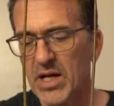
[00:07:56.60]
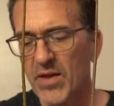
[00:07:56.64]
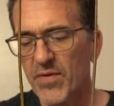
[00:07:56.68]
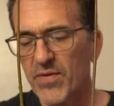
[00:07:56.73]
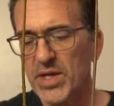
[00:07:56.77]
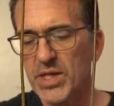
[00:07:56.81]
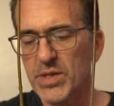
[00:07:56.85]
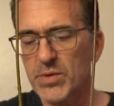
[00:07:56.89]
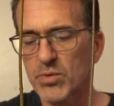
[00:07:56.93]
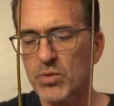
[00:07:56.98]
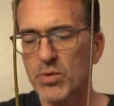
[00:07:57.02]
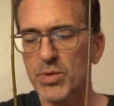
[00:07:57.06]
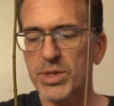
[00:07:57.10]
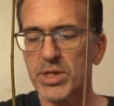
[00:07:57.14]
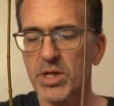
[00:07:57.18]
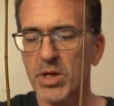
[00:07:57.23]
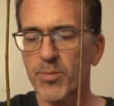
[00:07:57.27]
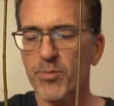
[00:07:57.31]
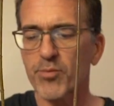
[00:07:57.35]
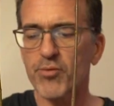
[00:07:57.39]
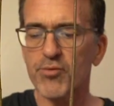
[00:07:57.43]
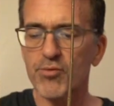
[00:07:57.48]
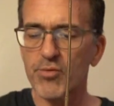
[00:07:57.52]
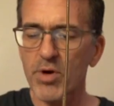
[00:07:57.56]
these roots
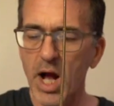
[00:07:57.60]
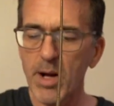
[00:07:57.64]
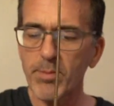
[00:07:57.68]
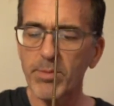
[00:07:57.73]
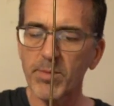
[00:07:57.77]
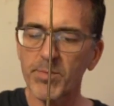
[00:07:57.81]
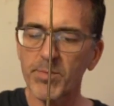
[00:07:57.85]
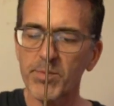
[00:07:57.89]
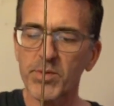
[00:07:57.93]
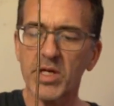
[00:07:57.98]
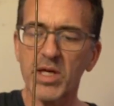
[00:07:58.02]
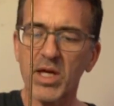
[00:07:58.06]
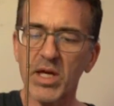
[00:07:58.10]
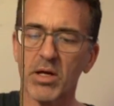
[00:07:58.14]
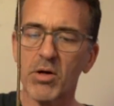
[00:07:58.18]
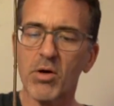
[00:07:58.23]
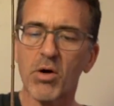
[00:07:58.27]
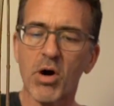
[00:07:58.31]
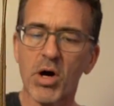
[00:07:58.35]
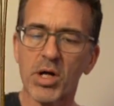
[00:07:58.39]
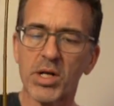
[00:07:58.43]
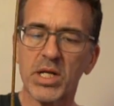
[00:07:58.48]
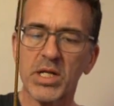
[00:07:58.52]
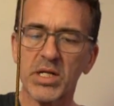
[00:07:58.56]
are probably
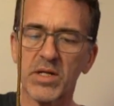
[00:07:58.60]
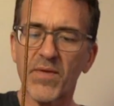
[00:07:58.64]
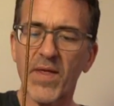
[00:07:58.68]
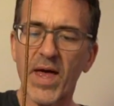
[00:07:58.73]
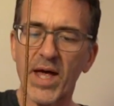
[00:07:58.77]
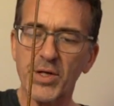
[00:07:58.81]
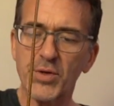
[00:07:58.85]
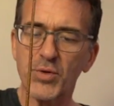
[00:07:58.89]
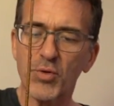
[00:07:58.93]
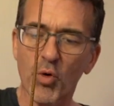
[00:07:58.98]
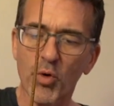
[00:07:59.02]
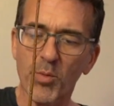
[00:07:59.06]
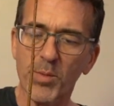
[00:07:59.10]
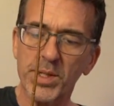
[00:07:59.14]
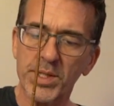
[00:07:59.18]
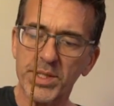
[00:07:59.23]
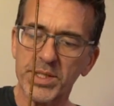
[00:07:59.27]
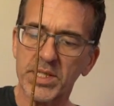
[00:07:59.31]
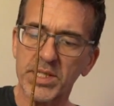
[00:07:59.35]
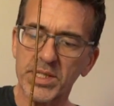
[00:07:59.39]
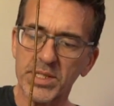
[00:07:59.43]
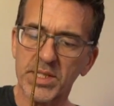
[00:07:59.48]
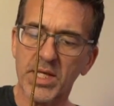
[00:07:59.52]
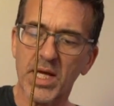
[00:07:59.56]
gone into that
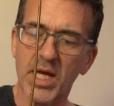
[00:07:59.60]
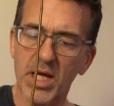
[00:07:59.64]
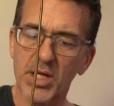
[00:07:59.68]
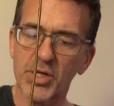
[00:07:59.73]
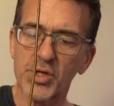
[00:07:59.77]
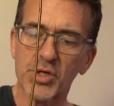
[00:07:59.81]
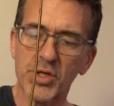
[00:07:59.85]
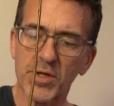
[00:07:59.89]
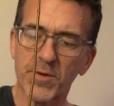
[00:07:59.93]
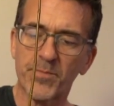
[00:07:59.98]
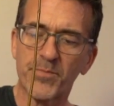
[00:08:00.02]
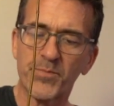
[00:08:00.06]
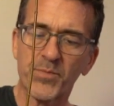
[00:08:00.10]
dormancy stage